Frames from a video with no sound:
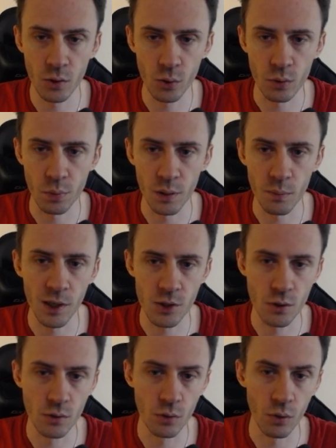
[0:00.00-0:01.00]
You can pretty much
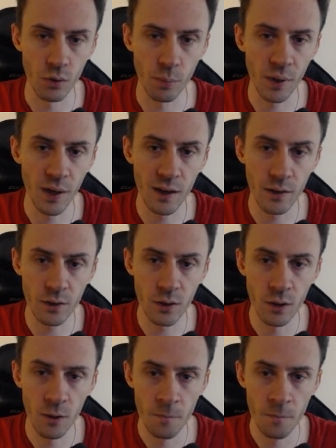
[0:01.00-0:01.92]
ignore the parrot